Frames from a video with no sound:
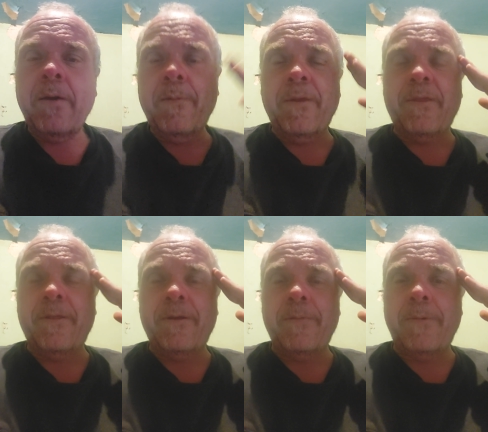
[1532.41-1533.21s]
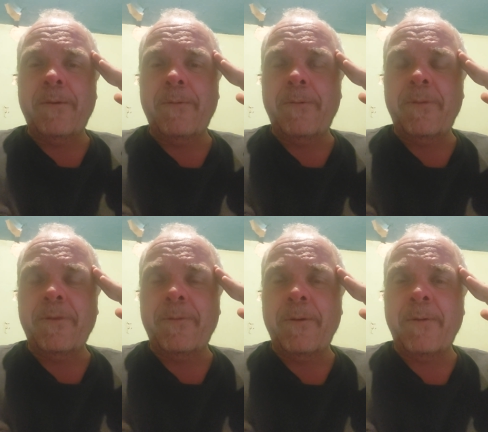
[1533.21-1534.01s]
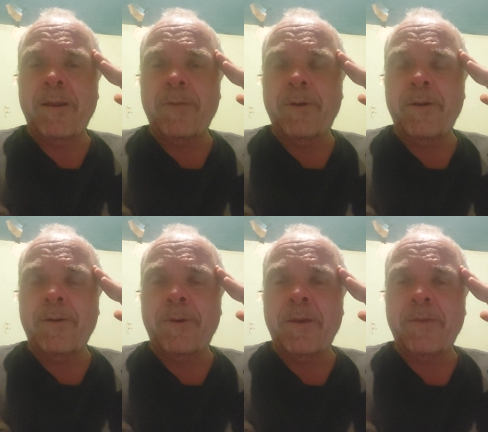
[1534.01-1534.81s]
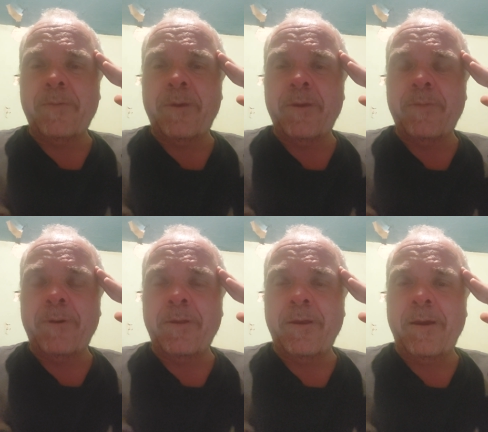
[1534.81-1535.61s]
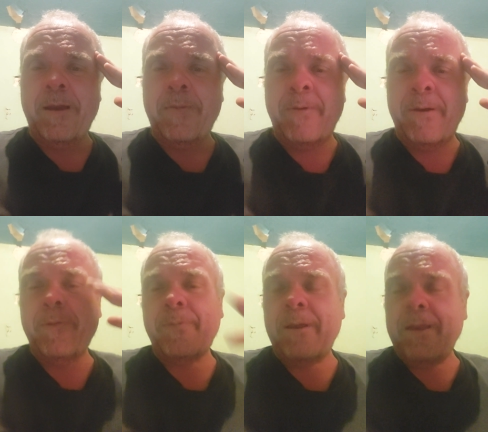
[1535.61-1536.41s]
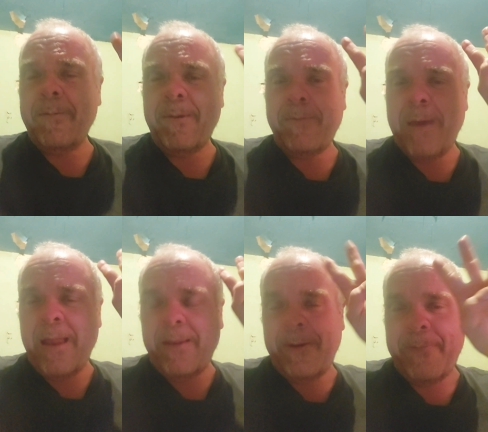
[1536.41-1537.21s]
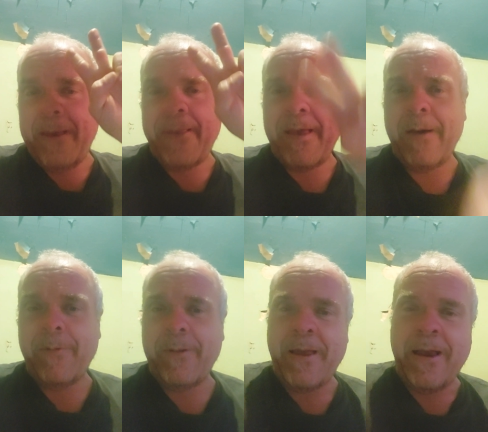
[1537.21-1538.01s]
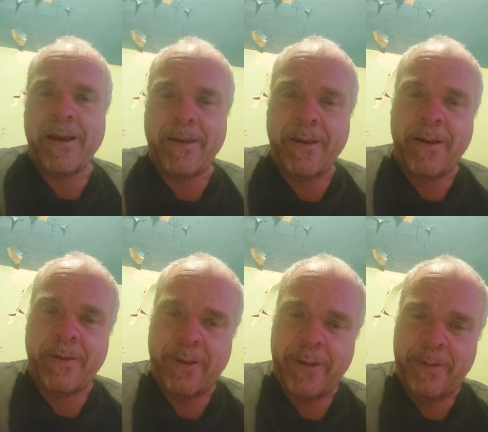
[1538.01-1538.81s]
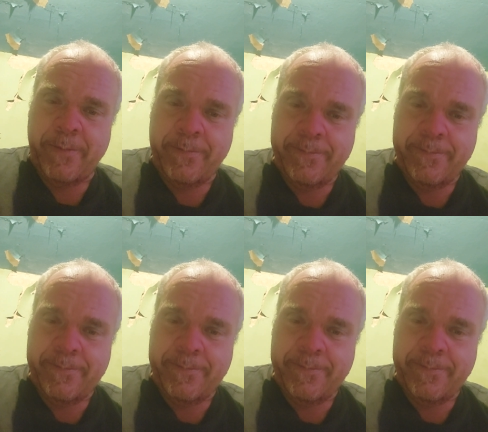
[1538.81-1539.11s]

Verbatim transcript: We still men and women serving around the world in our branch of our U.S. military and our brands. We love you madly. Peace out. We'll talk to y'all soon.